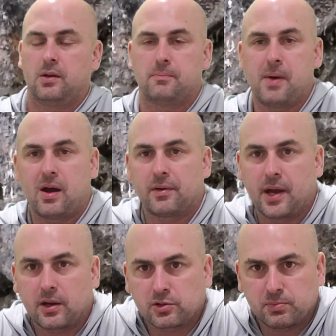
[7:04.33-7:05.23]
Mountain
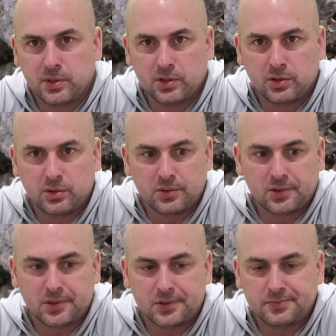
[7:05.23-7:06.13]
House meal
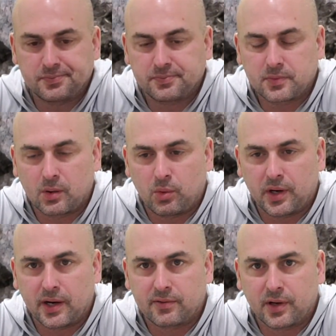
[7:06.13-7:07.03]
or
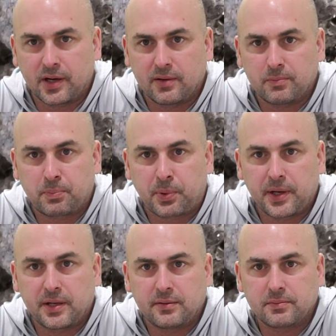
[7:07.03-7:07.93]
whatever, any
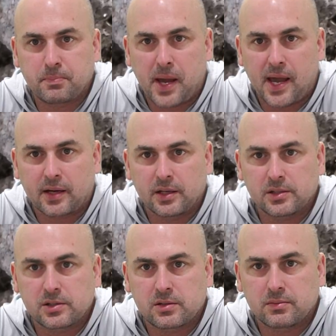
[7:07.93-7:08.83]

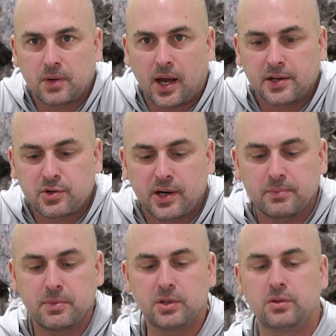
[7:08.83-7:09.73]
pre-packaged
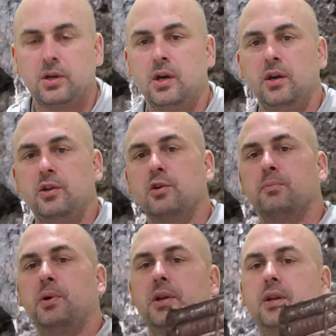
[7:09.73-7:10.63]
hydrated meal, you can
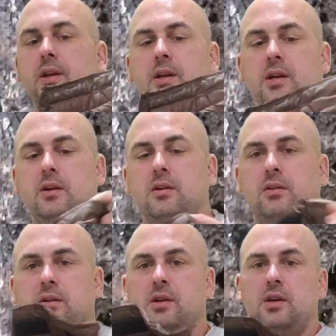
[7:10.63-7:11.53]
put it in
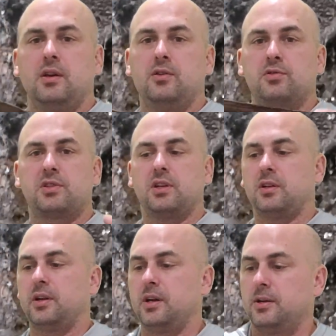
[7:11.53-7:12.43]
here, you
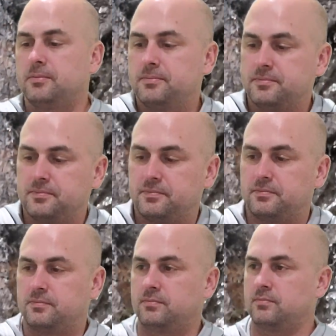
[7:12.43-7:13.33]
seal it up,
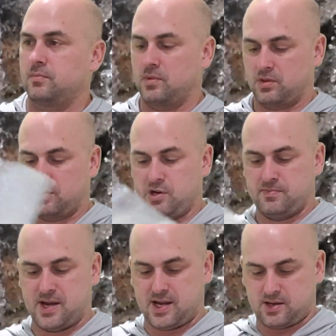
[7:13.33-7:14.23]
throw your
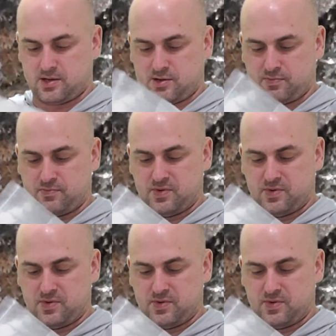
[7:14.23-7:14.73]
bag in here.